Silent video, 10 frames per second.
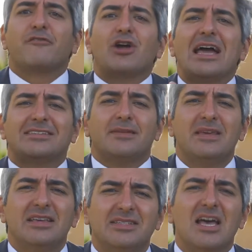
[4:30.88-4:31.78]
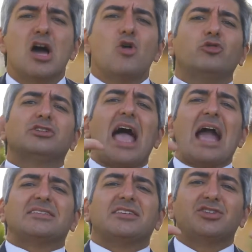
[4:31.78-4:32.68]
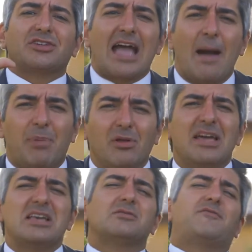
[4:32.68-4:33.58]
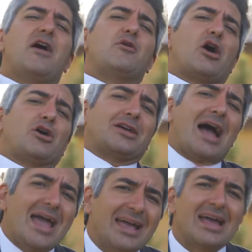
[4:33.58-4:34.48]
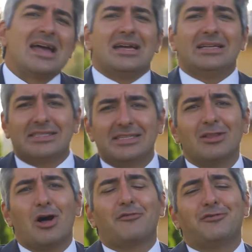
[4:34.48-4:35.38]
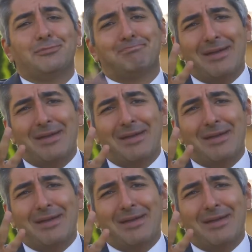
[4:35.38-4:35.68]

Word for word: for SMEs, whose access to capital is very archaic and still often